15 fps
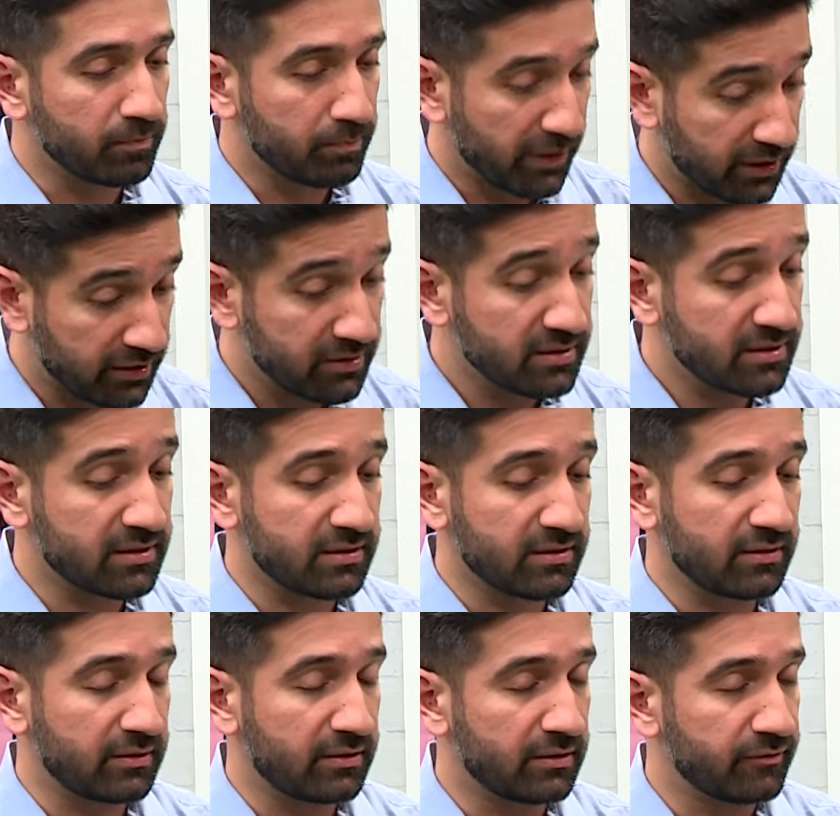because
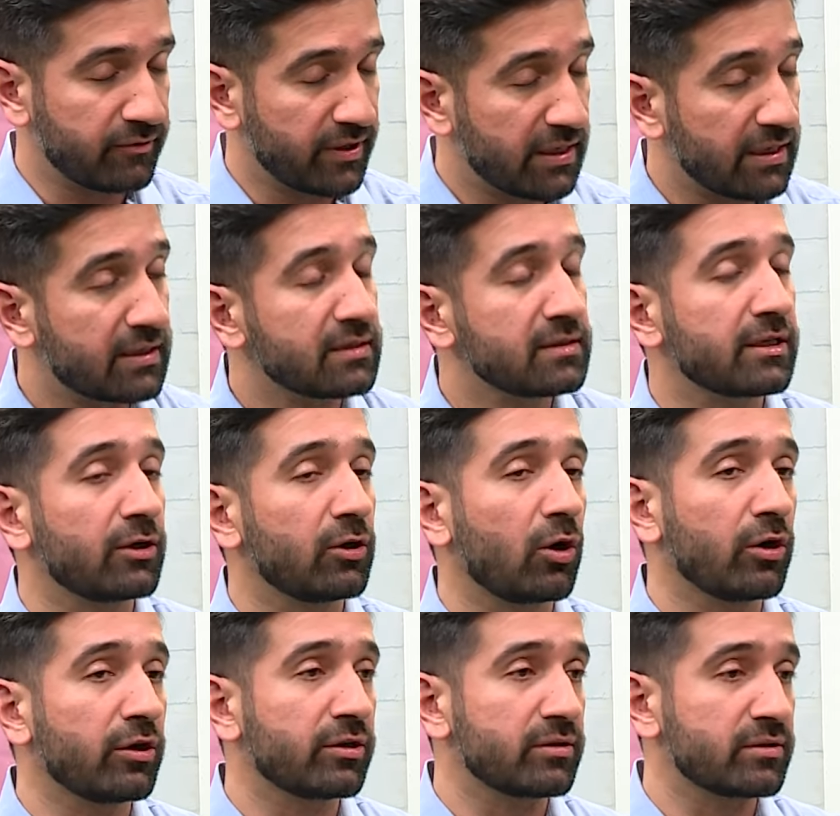the vehicles are
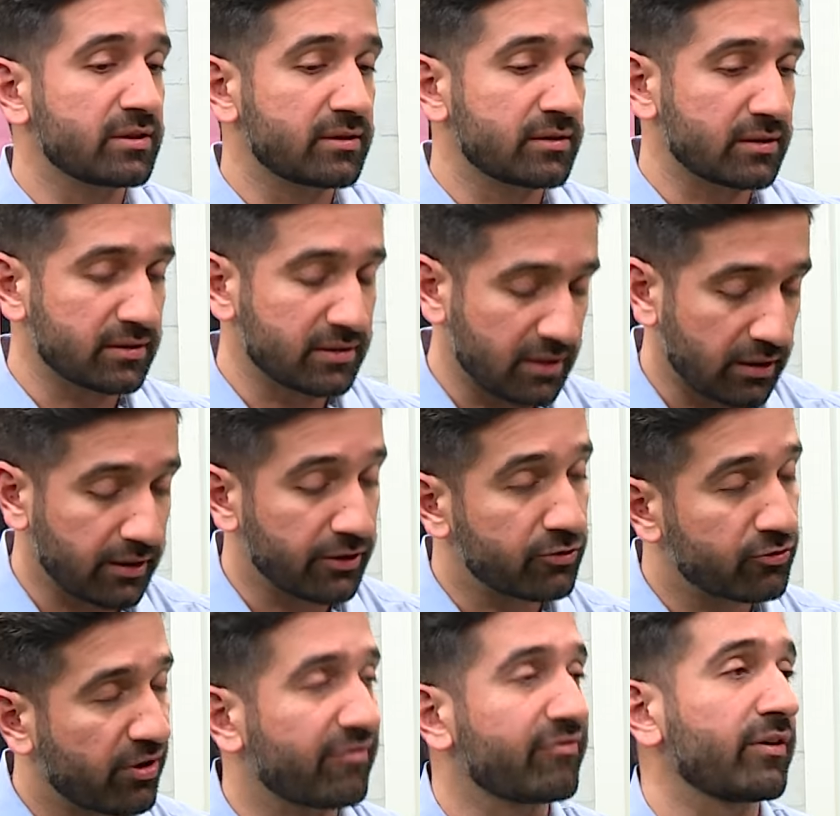not stuck in
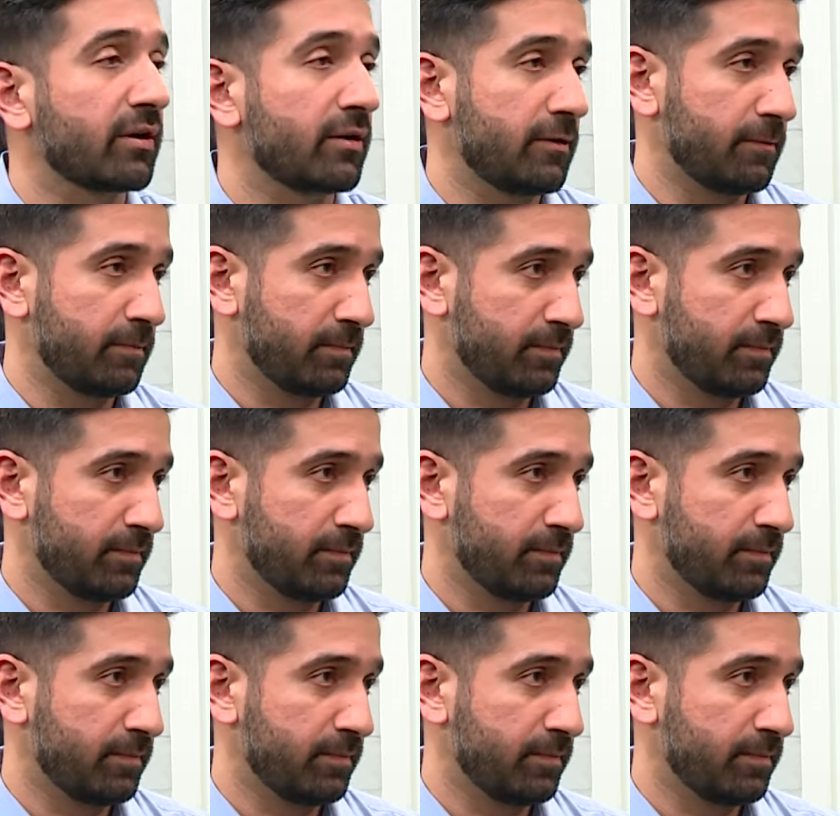traffic